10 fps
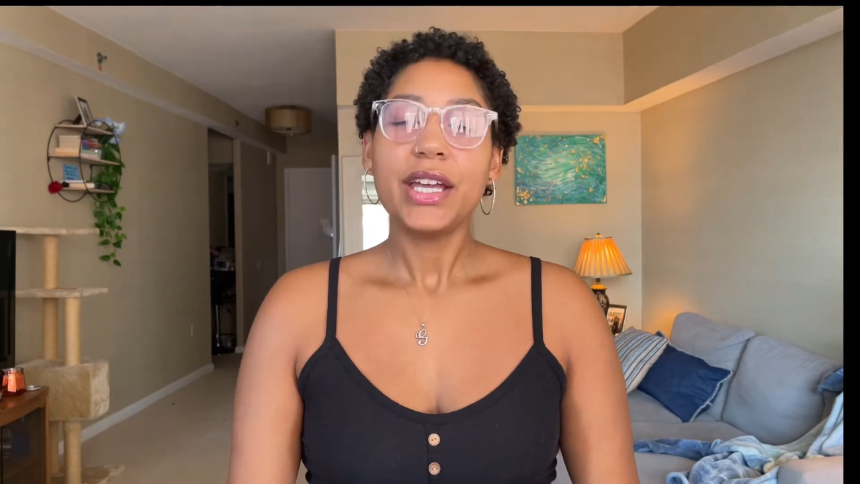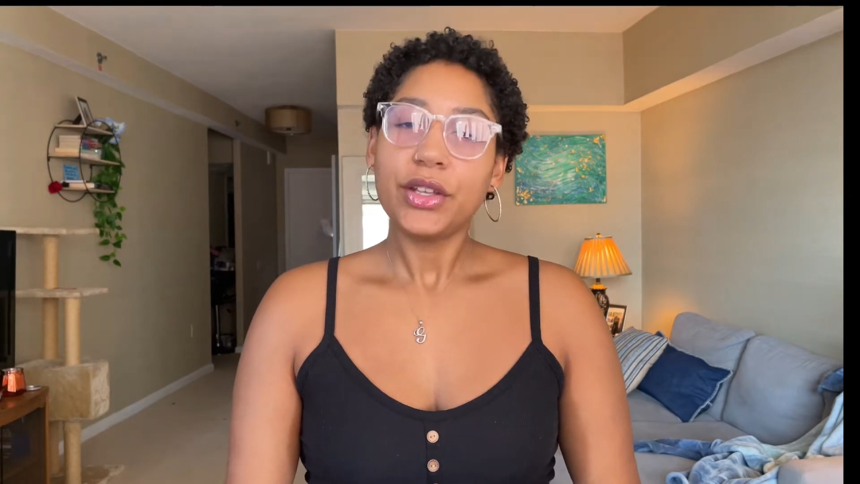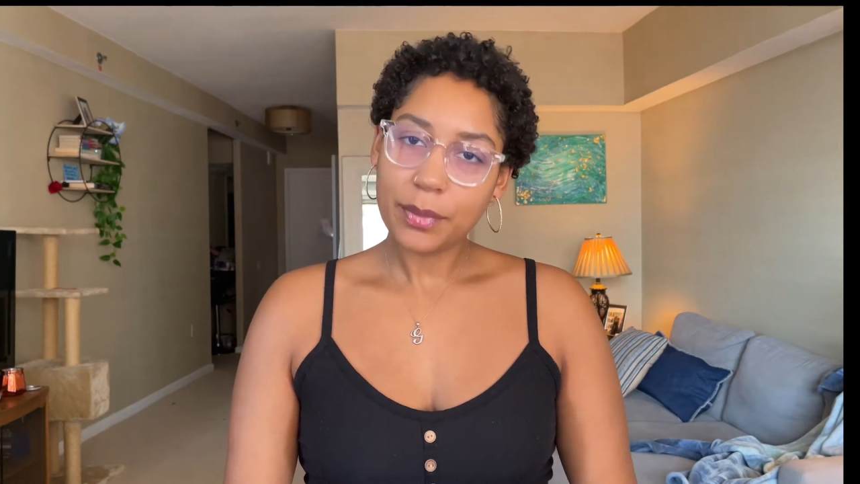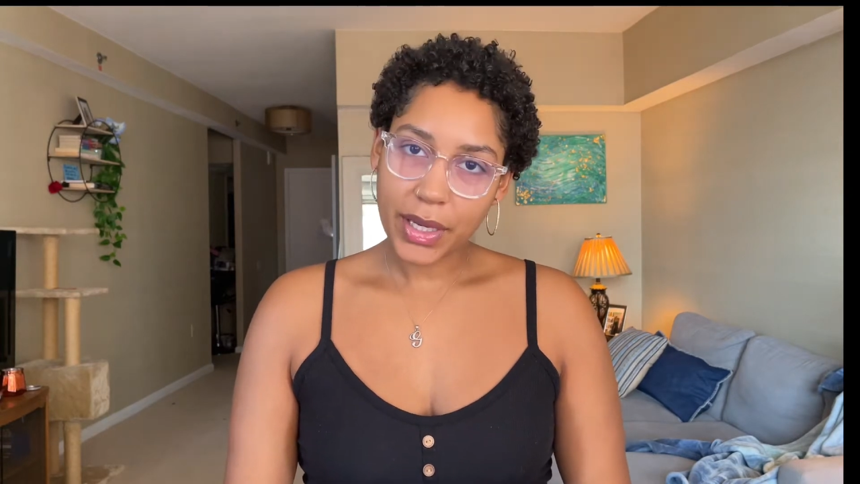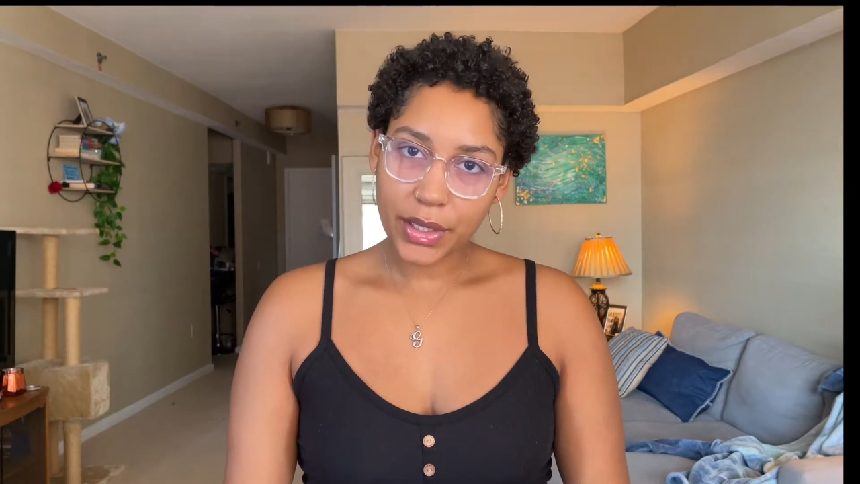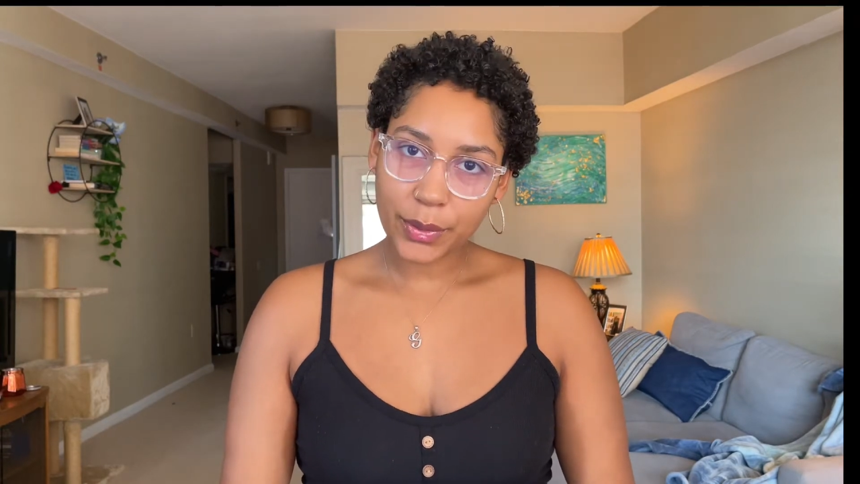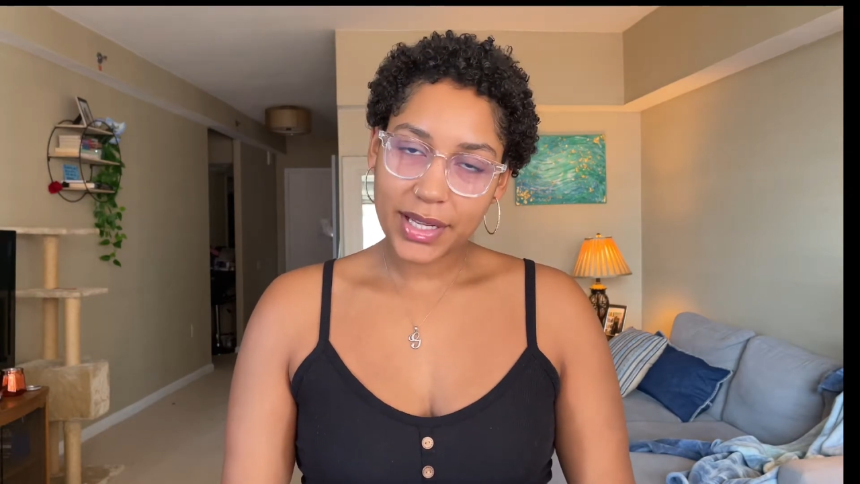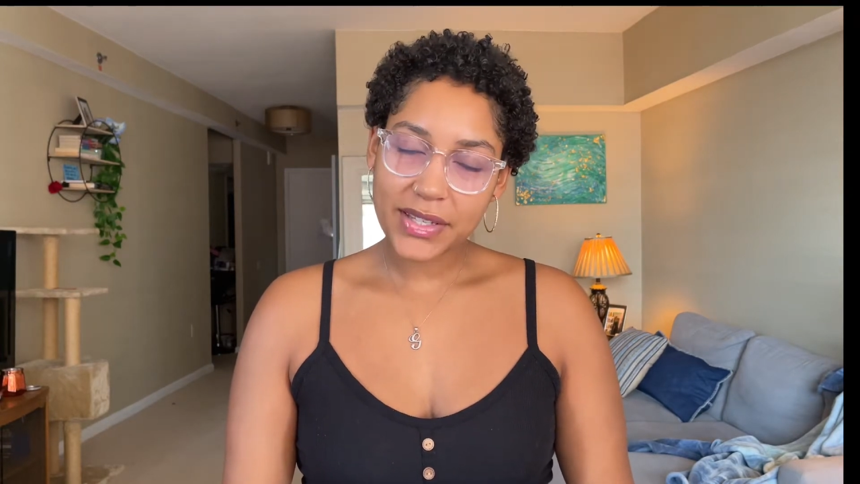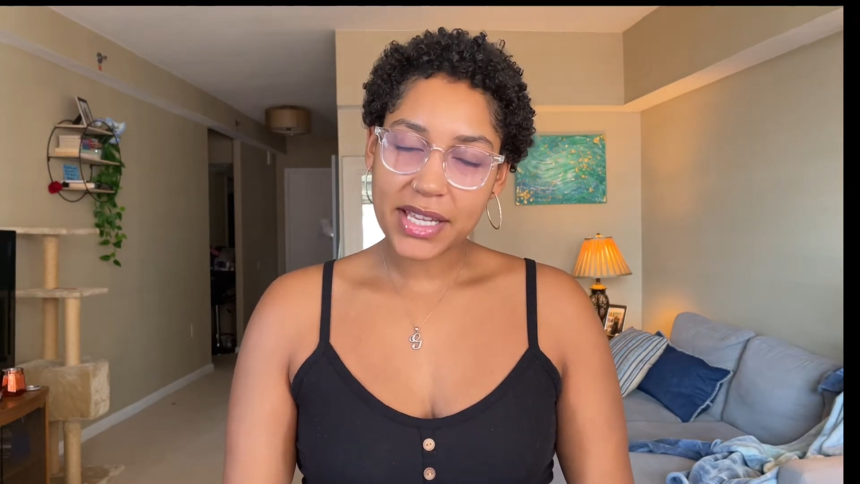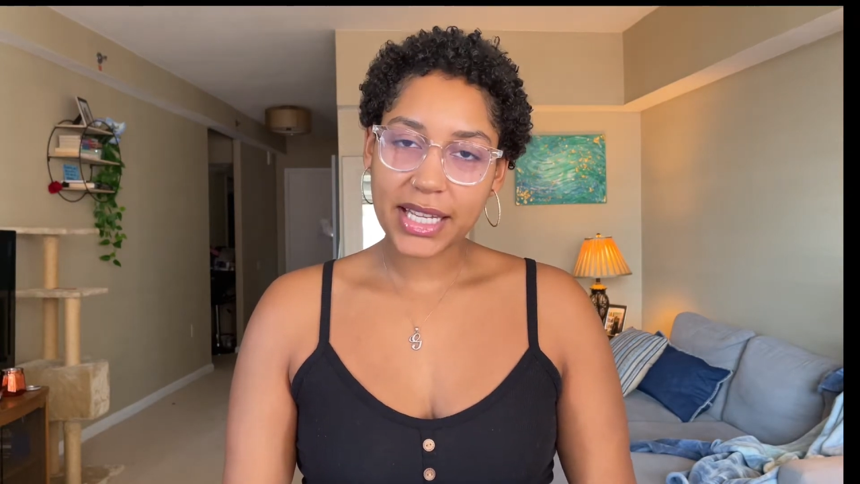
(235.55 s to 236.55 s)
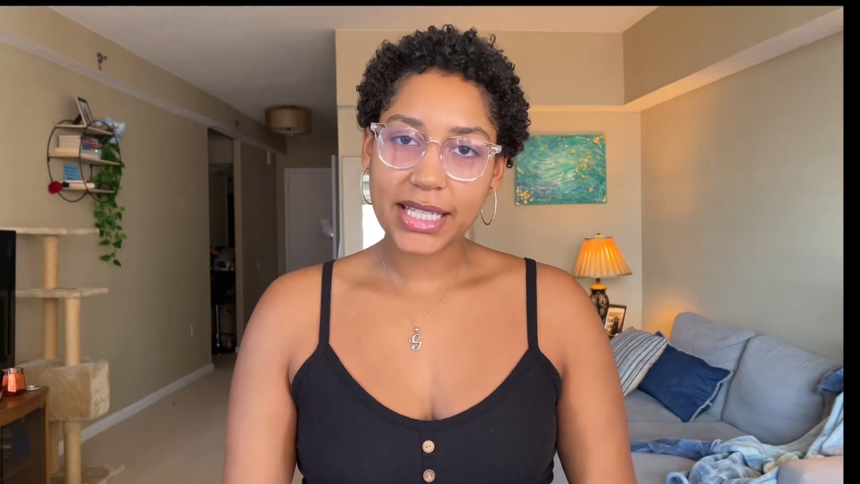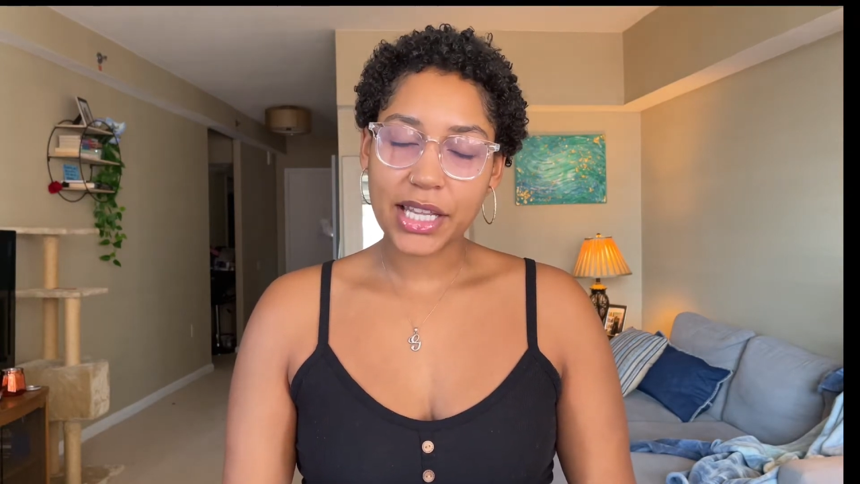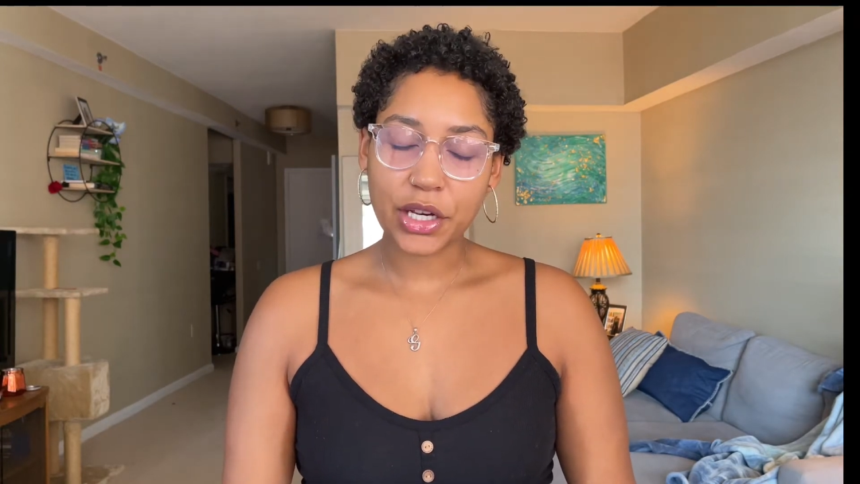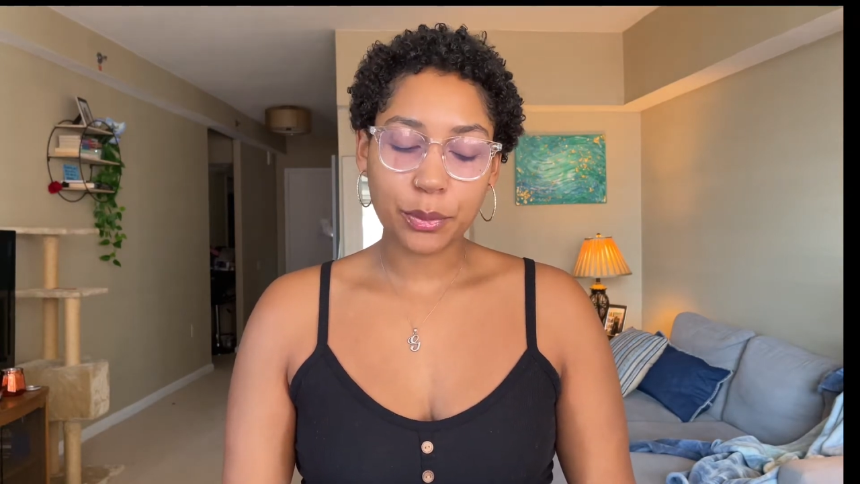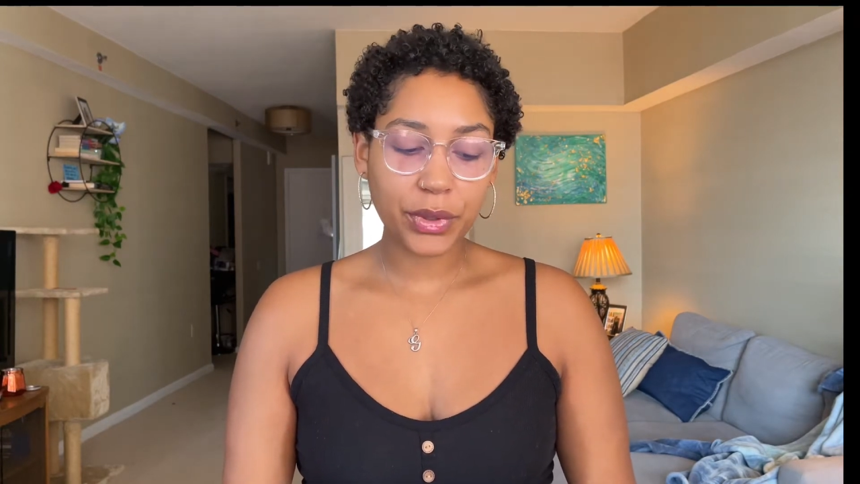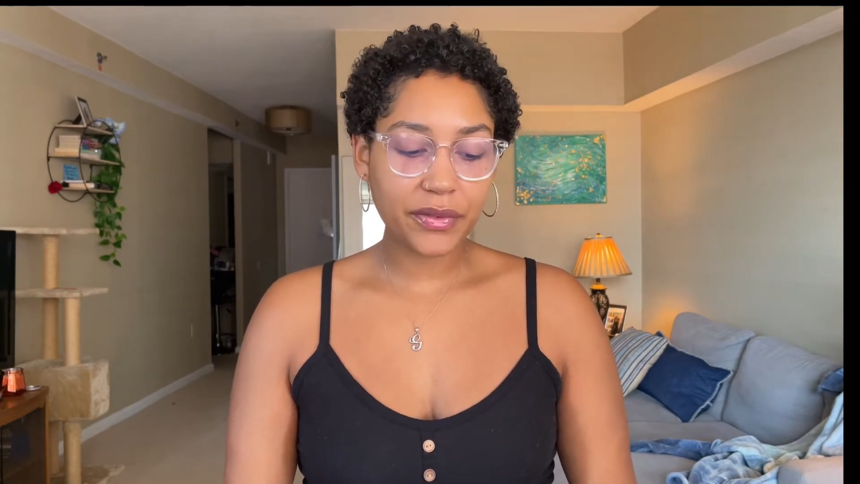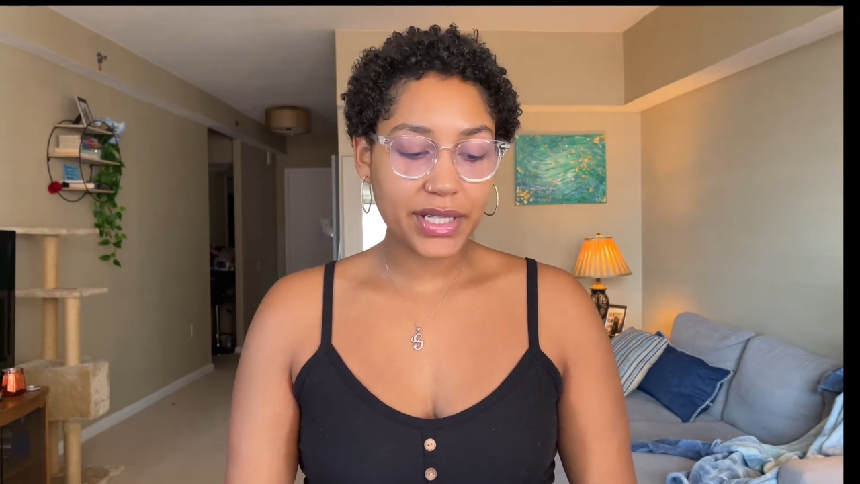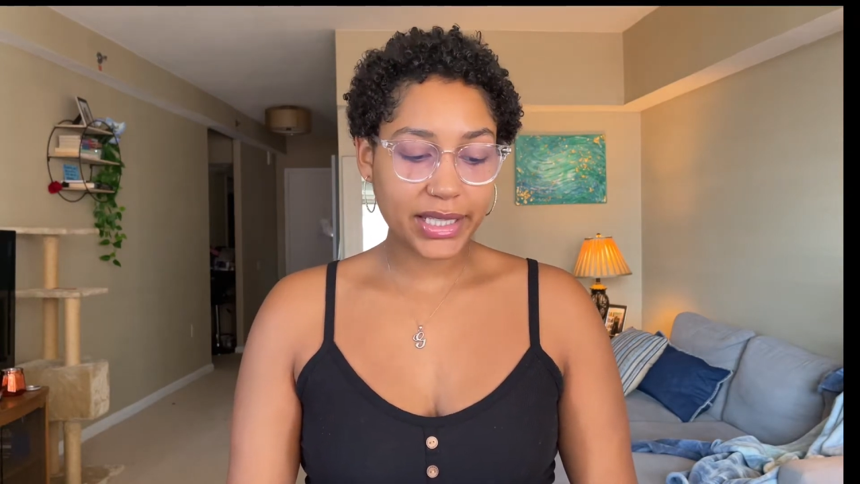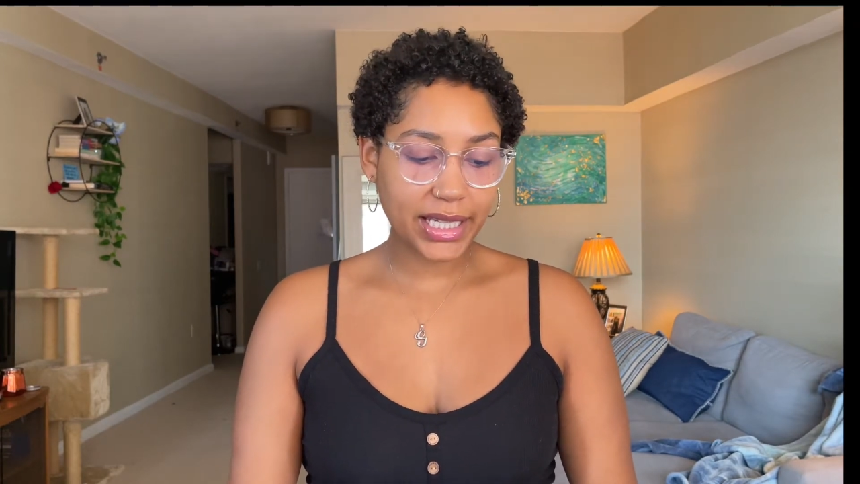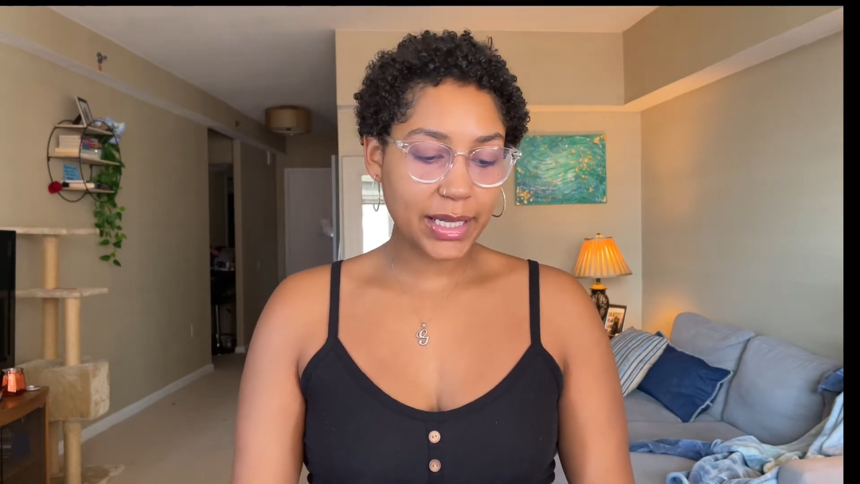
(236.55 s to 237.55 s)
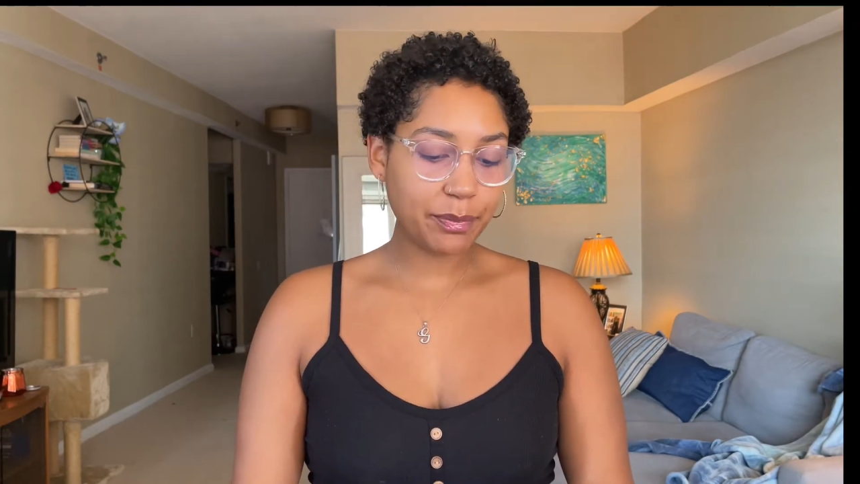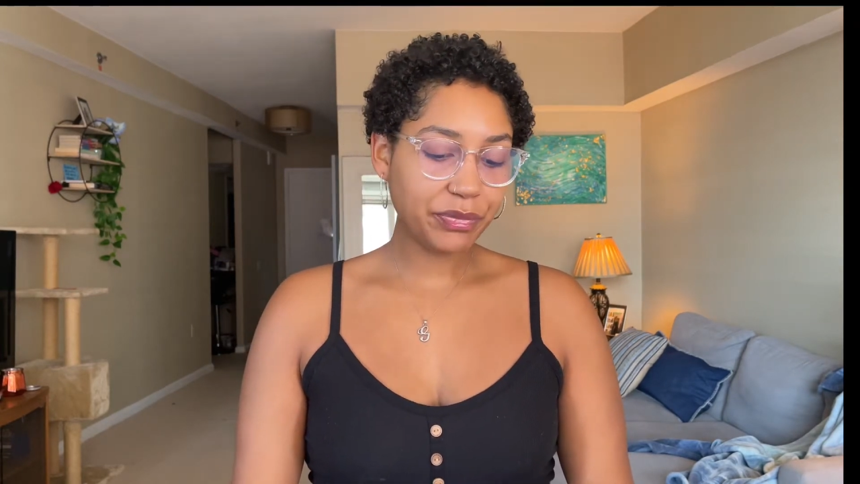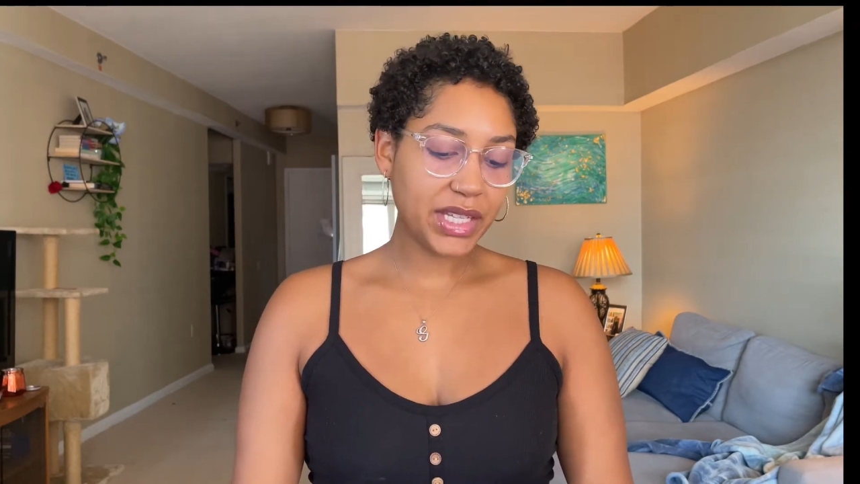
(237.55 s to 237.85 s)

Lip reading: You may notice, as I stated previously,